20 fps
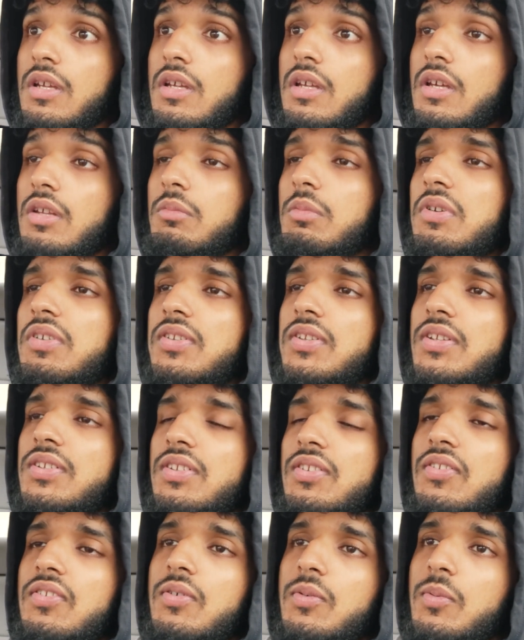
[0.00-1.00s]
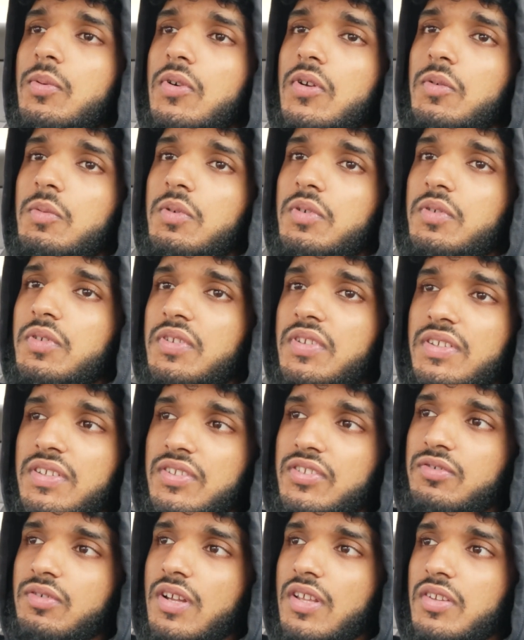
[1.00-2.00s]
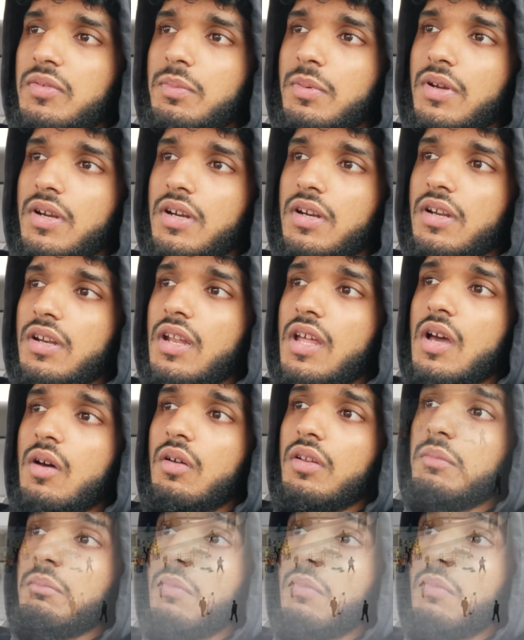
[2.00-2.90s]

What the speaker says: And we're seeing this in the world. We're seeing this transpire now in